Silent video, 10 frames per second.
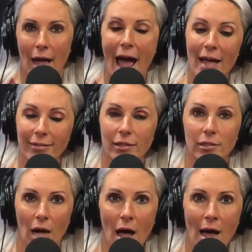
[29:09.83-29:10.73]
At the
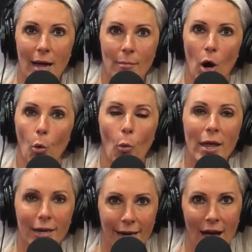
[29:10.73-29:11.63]
time,
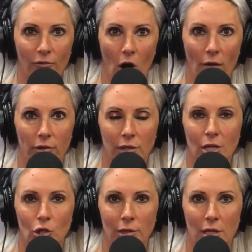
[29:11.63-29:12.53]
we didn't have
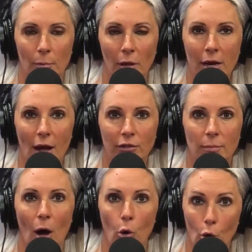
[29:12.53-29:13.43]
conversations in the playoffs
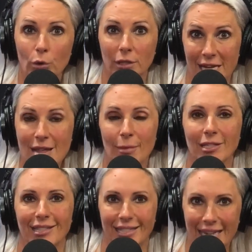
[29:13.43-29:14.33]
about whose team
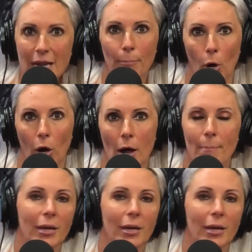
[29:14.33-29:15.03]
is deeper,